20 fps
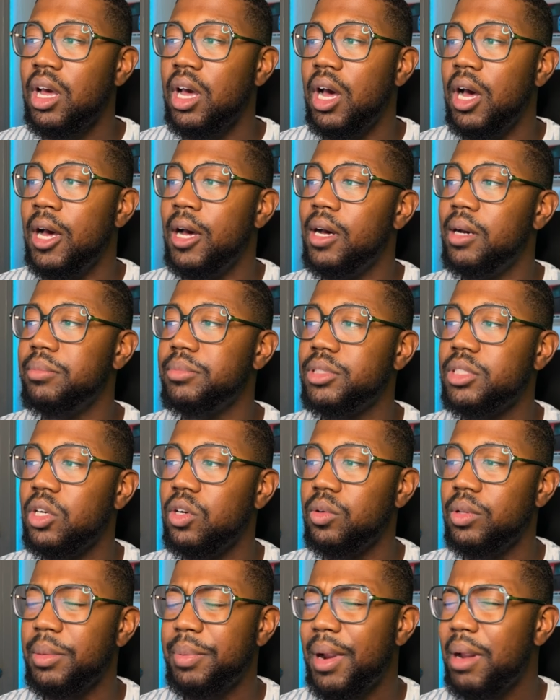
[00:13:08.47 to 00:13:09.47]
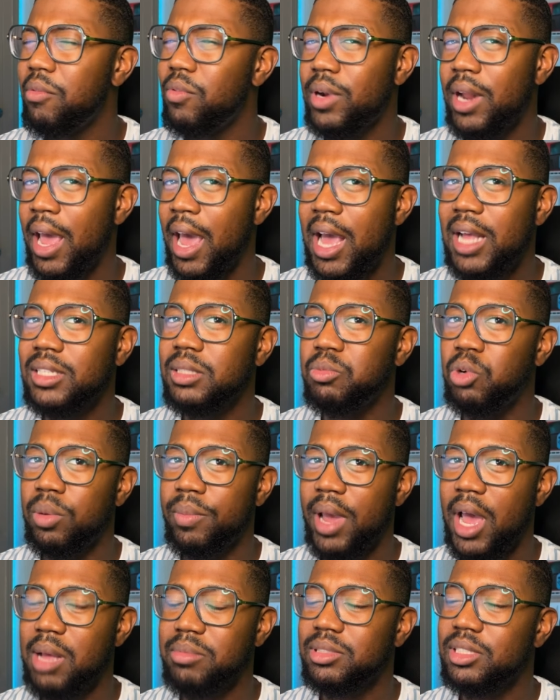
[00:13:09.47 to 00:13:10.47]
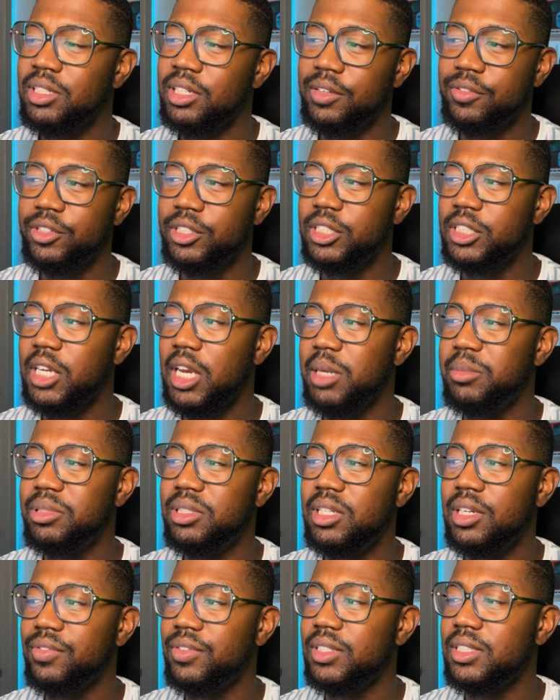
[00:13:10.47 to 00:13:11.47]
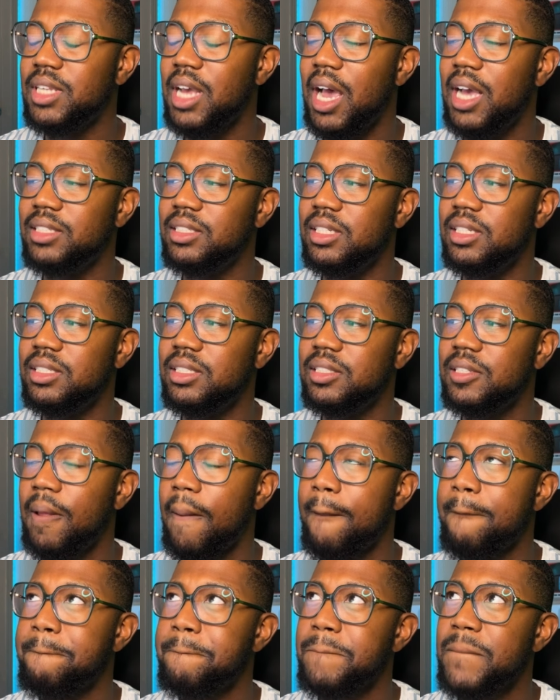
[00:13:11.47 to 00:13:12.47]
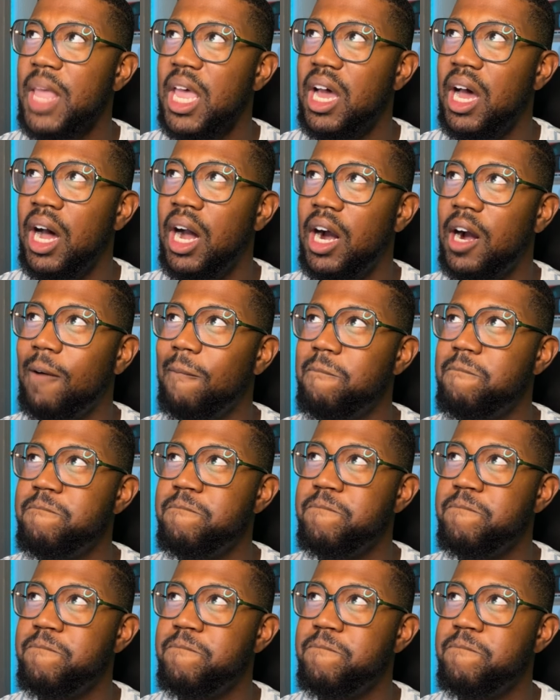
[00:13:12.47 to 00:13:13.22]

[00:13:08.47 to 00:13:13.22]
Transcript: Um, so they probably want to add some more maps, different shapes, different sizes. Um,